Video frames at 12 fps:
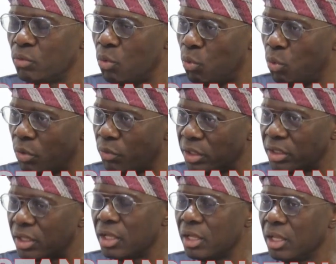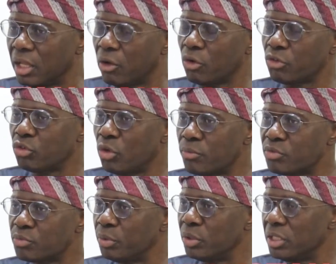will work with the customs
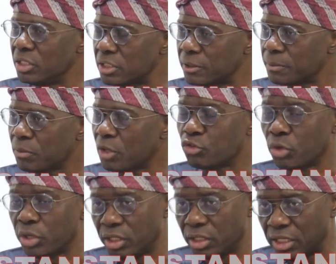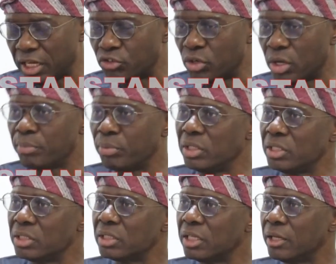police, the Nigerian
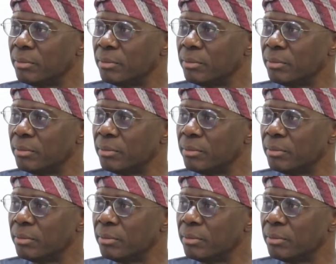police,